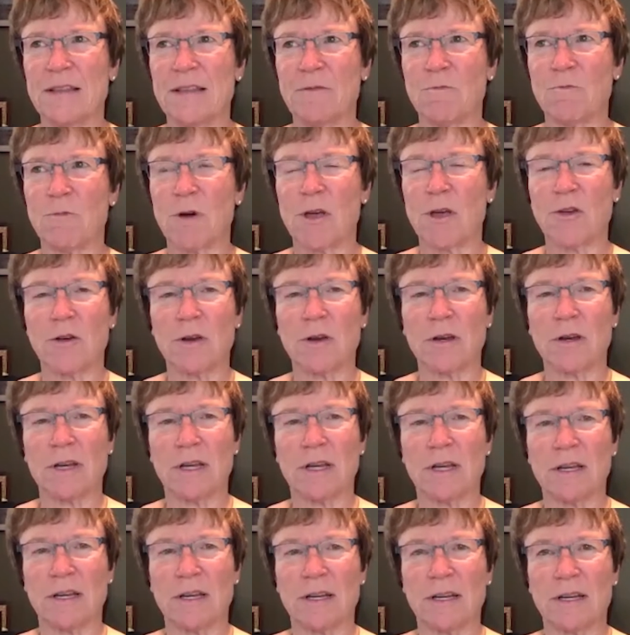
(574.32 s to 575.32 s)
whether,
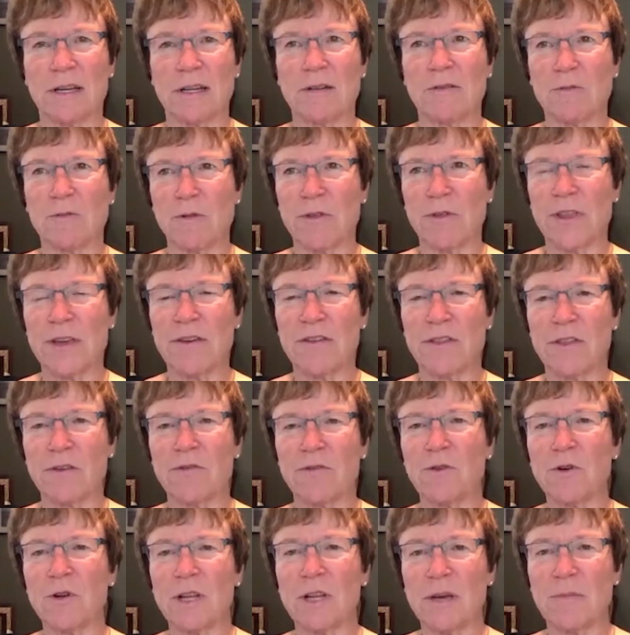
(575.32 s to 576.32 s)
well, the
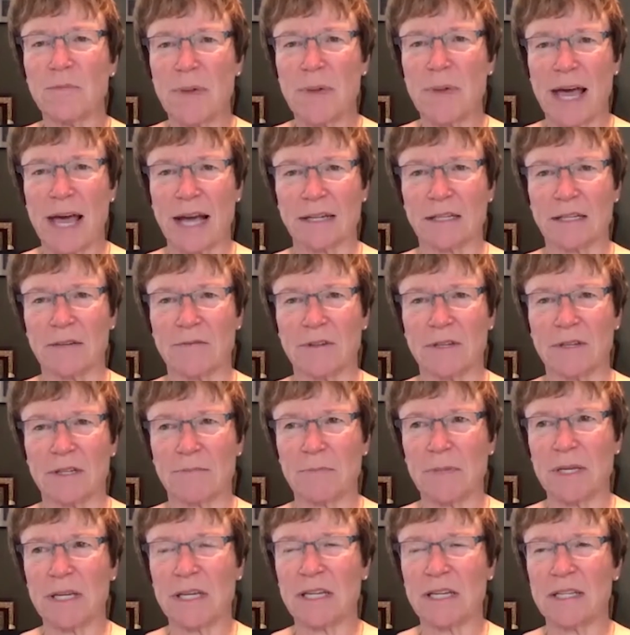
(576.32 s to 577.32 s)
full impact of it,
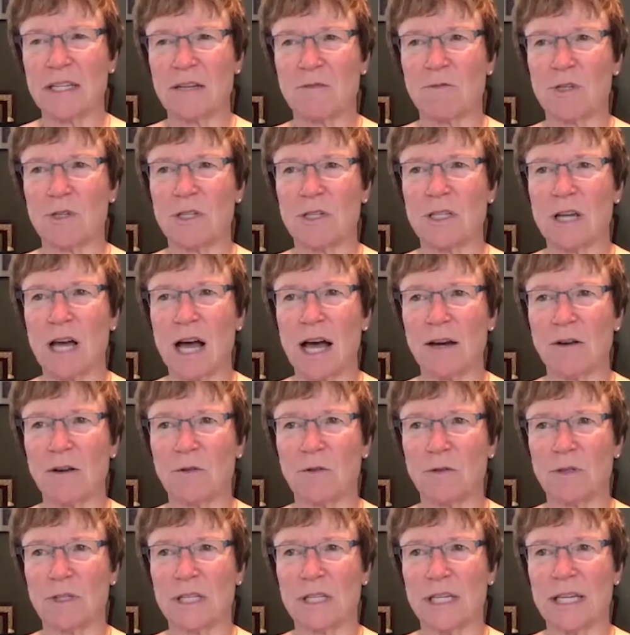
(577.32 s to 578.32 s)
because it was not
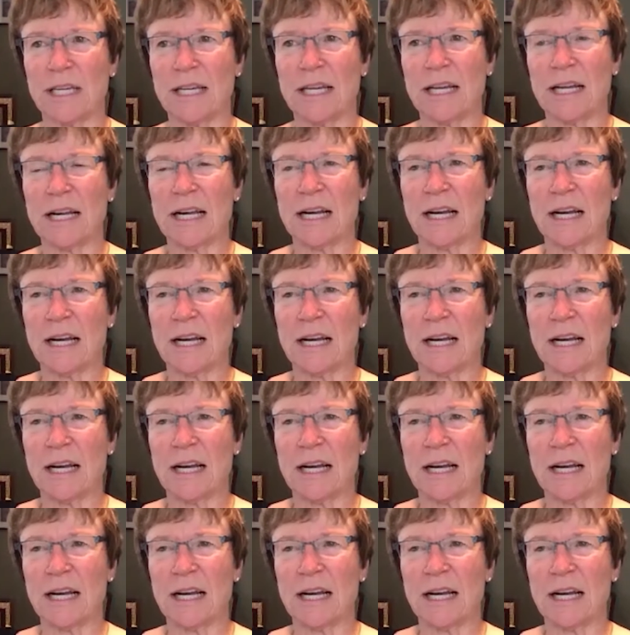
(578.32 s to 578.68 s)
only